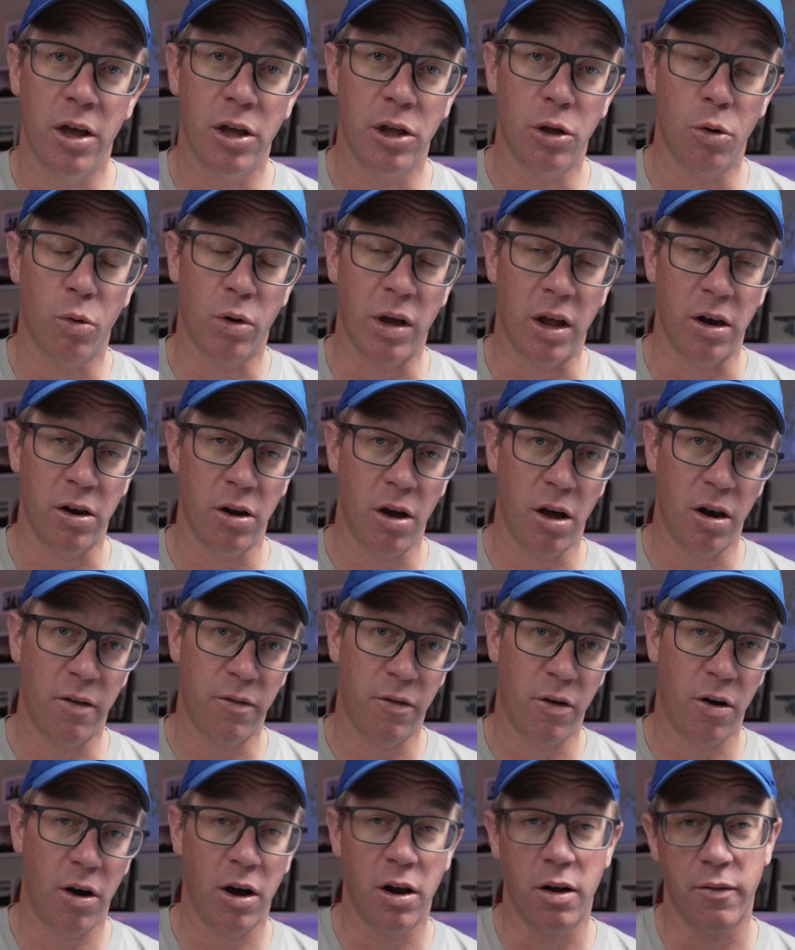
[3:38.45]
You'll get
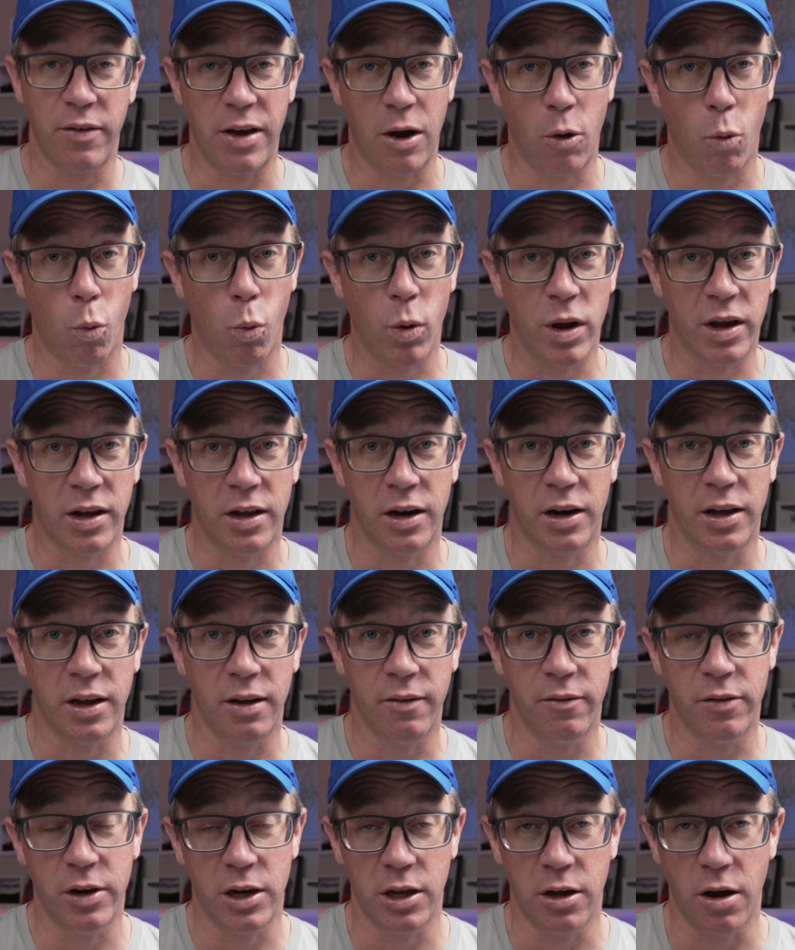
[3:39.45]
notified of our weekly
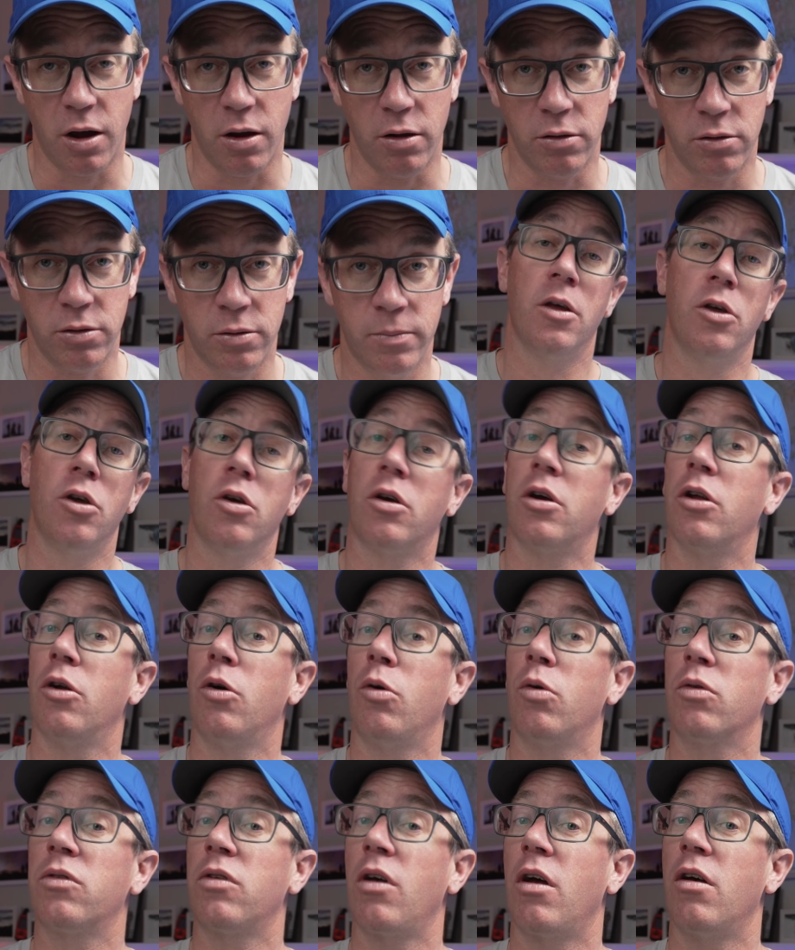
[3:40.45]
videos. You can
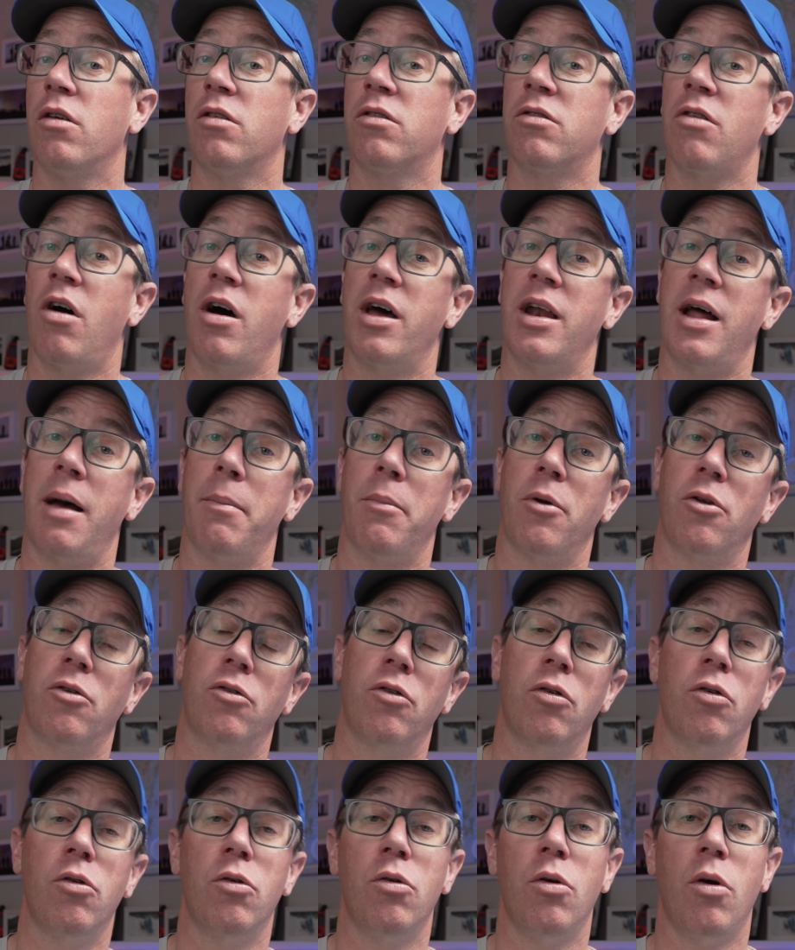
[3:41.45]
also sign up
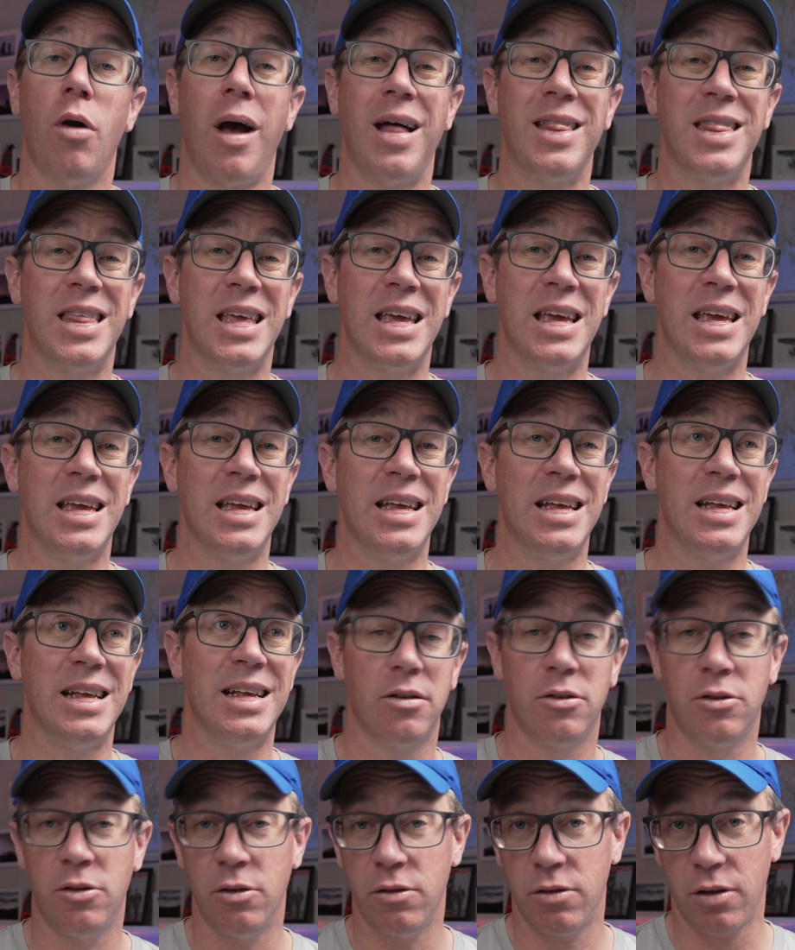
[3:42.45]
to the
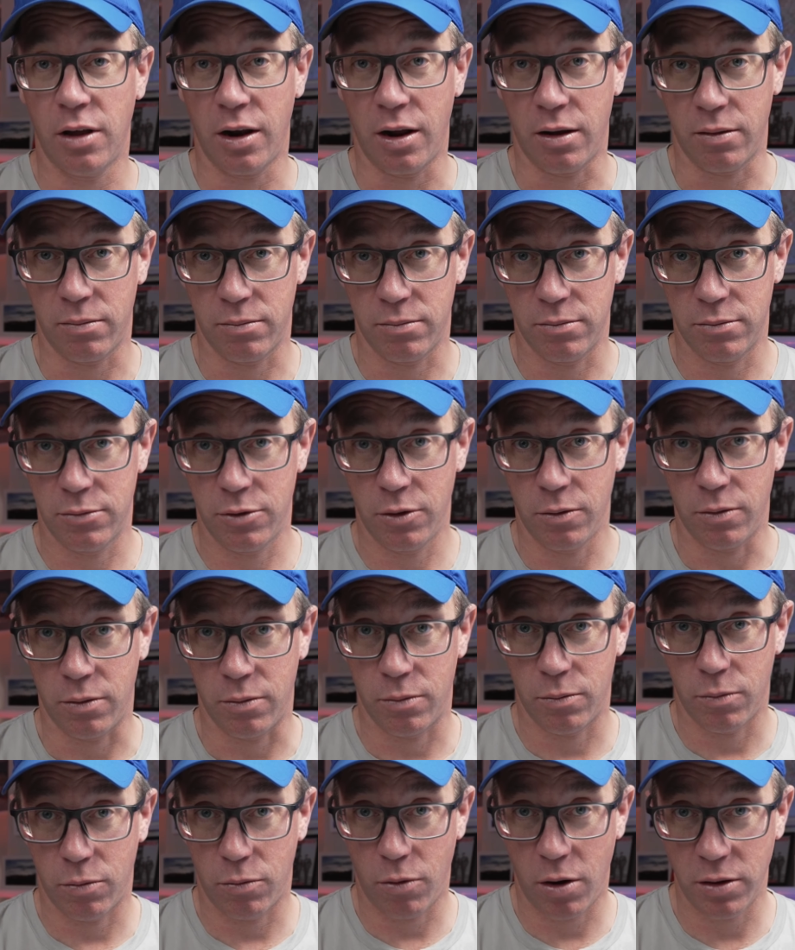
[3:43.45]
newsletter too.
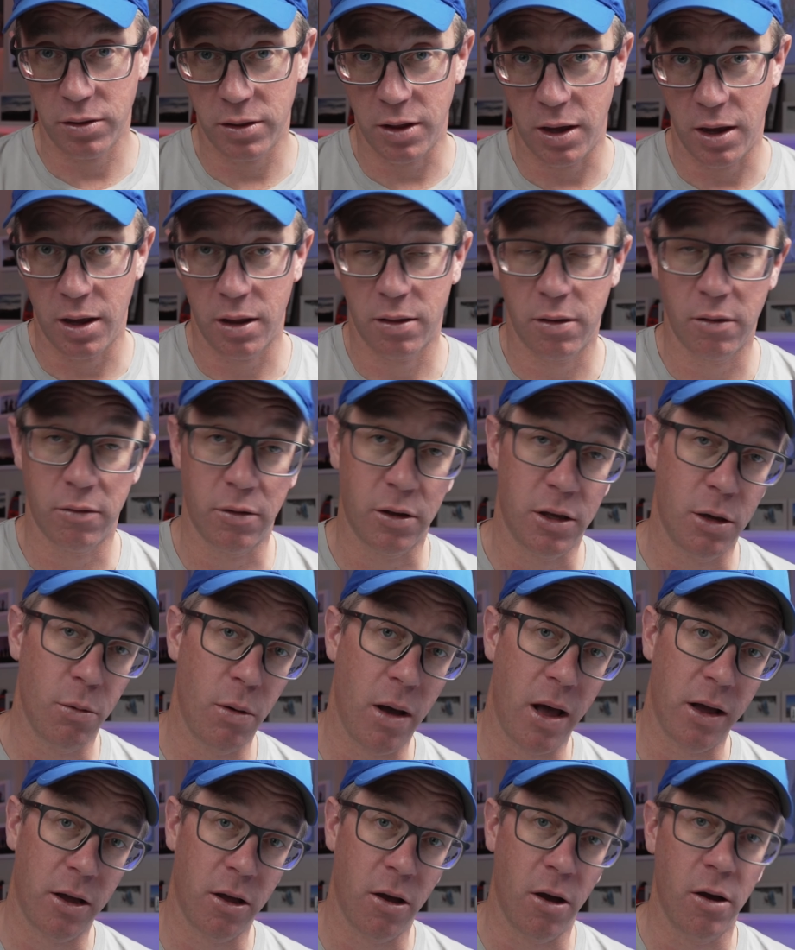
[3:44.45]
Right there, there's a
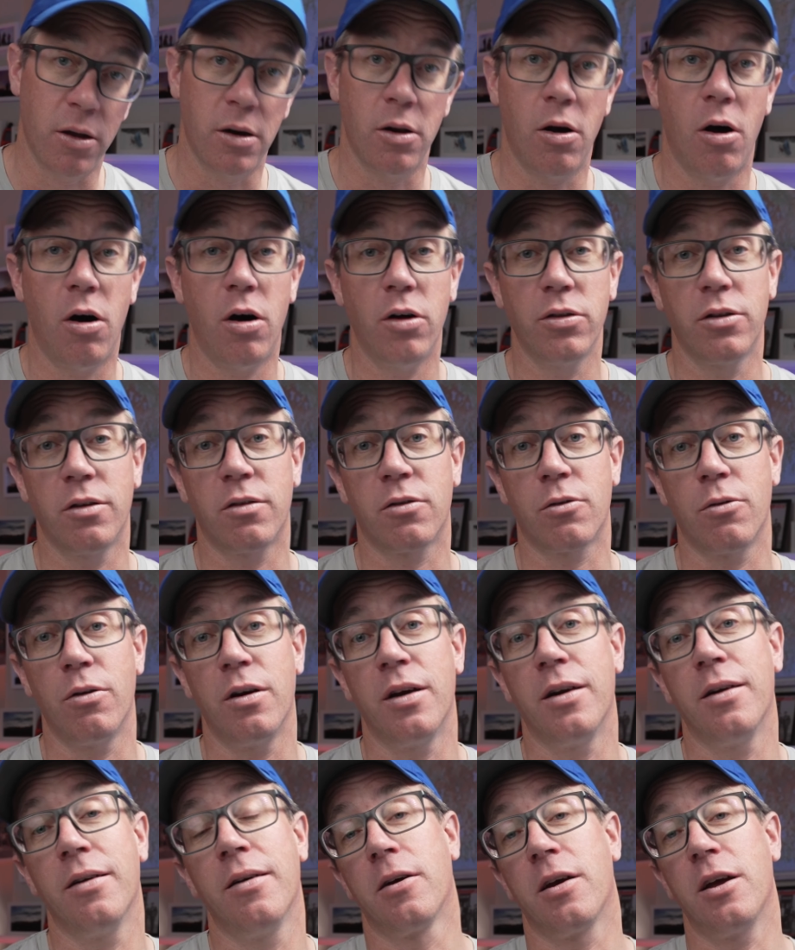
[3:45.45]
QR code on the
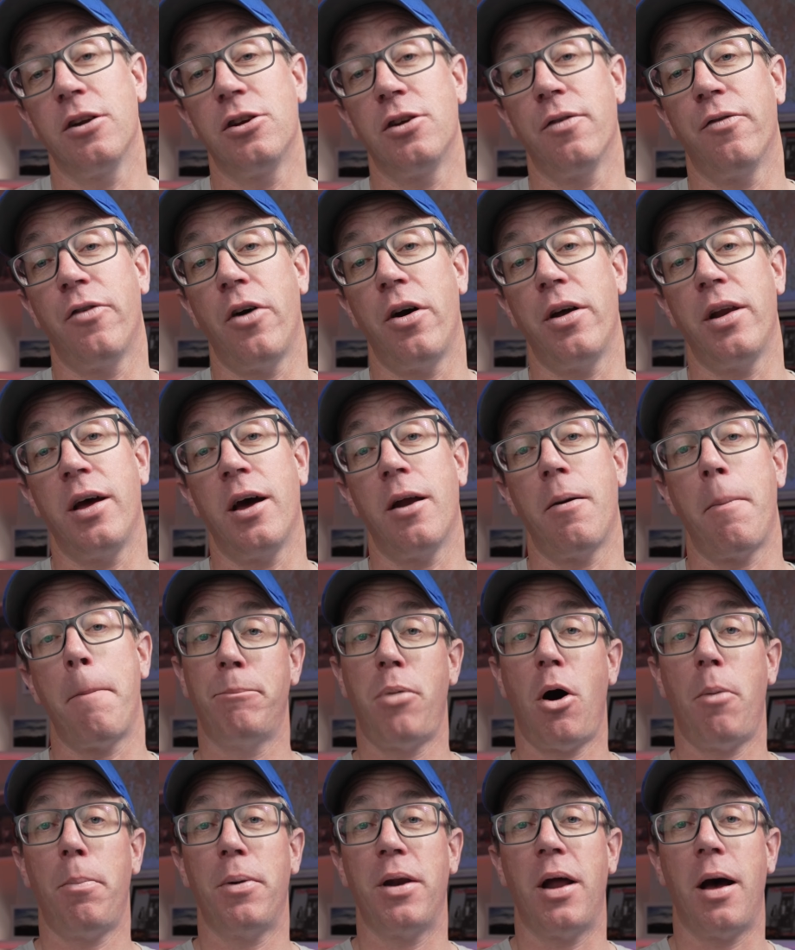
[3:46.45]
screen. Get your phone out,
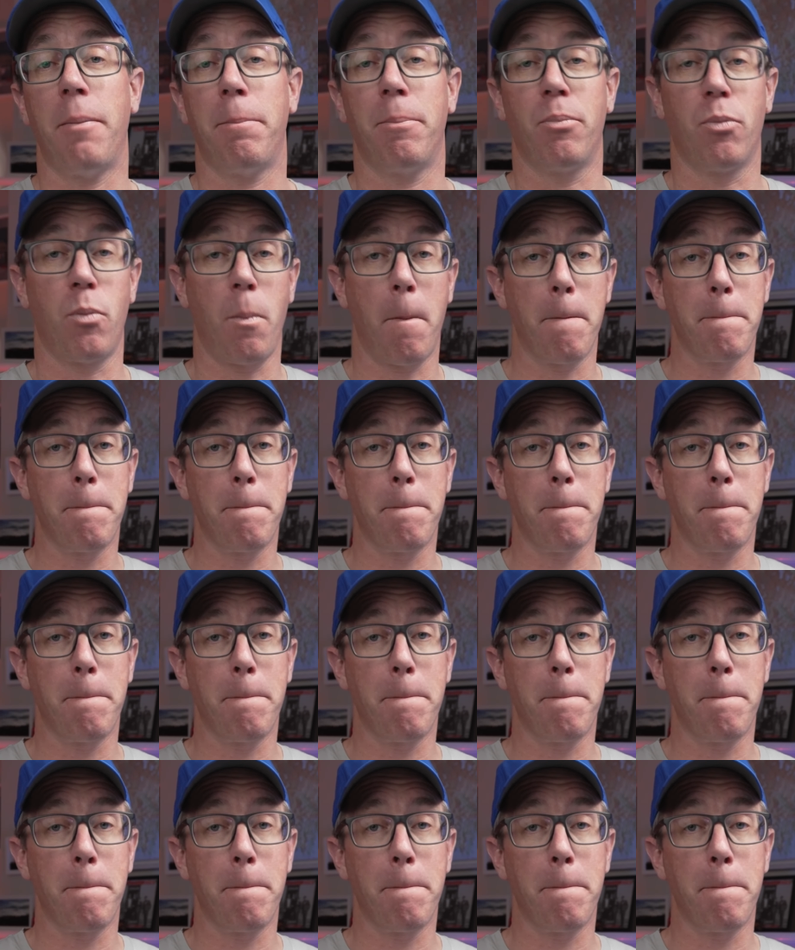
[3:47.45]
pop it up.